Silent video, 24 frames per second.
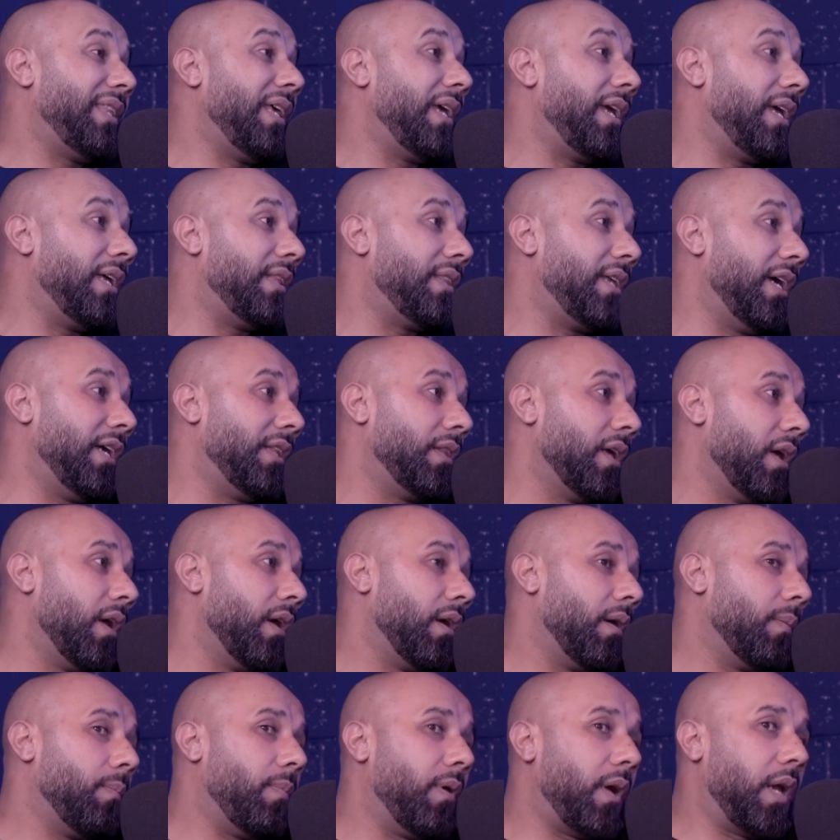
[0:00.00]
think he did,
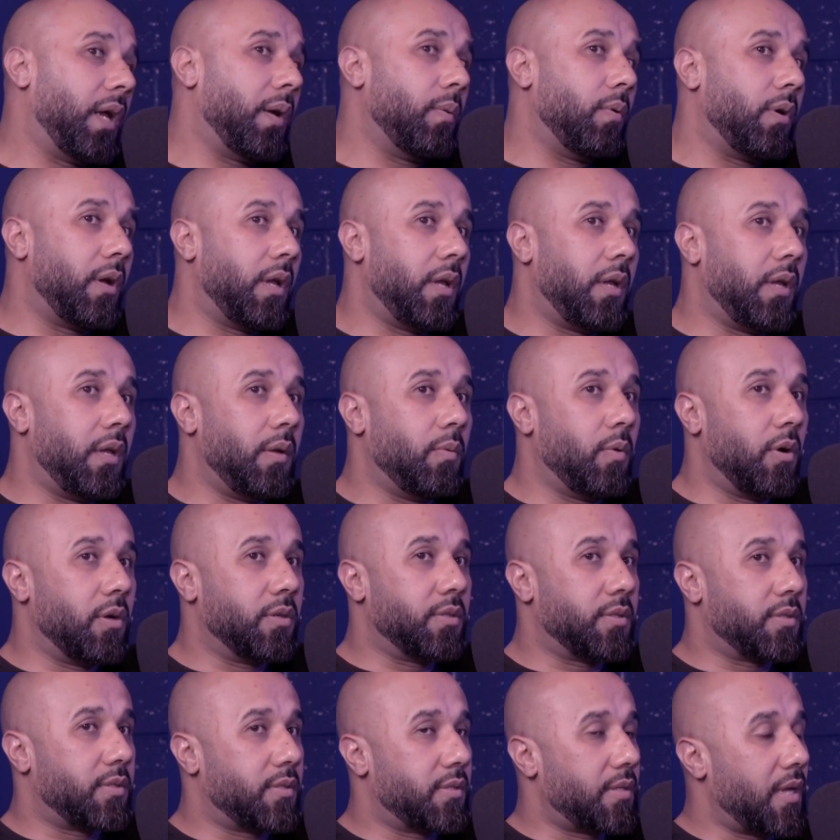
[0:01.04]
but he
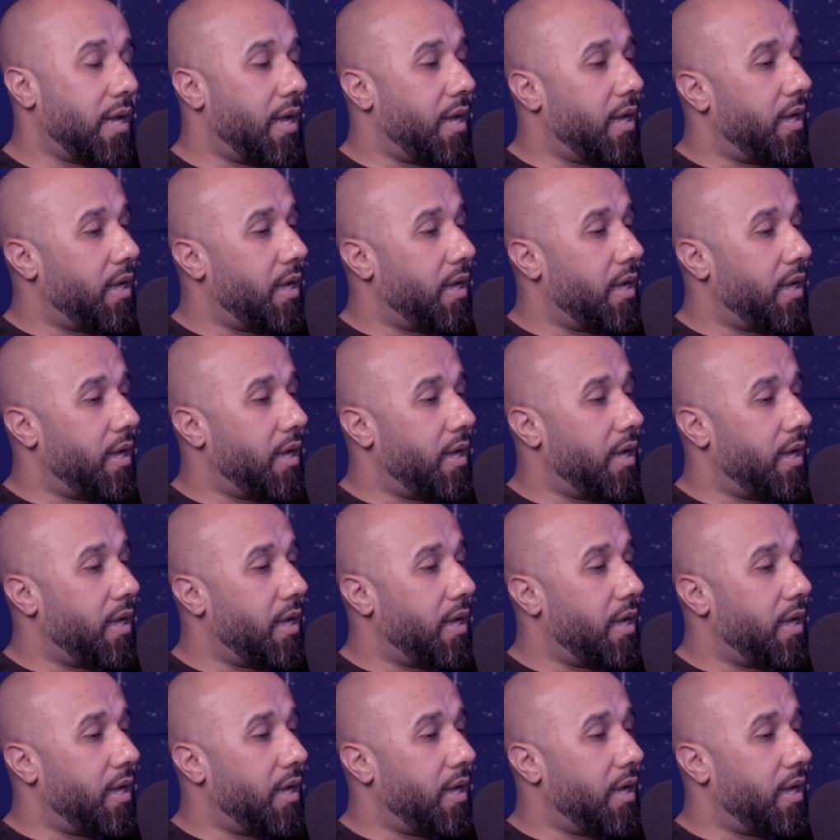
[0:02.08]
was